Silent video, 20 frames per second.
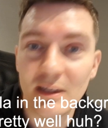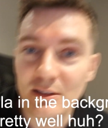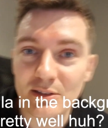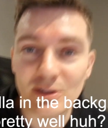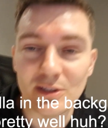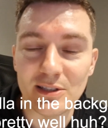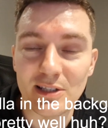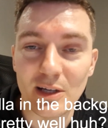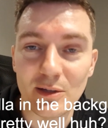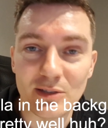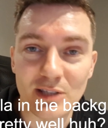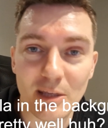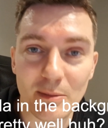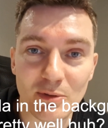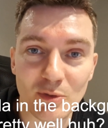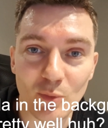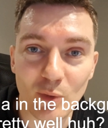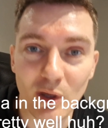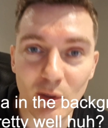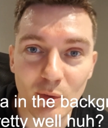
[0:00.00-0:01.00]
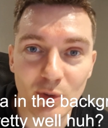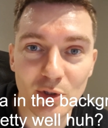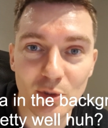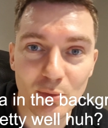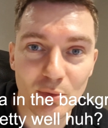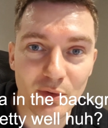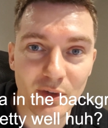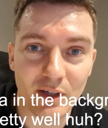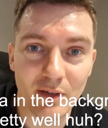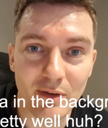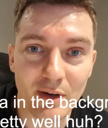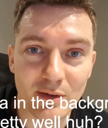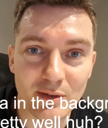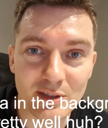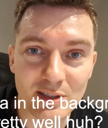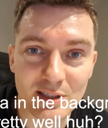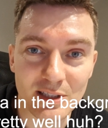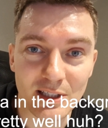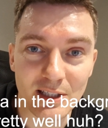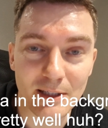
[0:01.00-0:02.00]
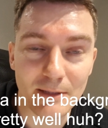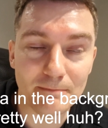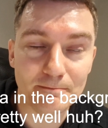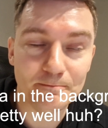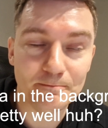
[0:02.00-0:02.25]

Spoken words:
to a soundscape as well when you're moving around a city.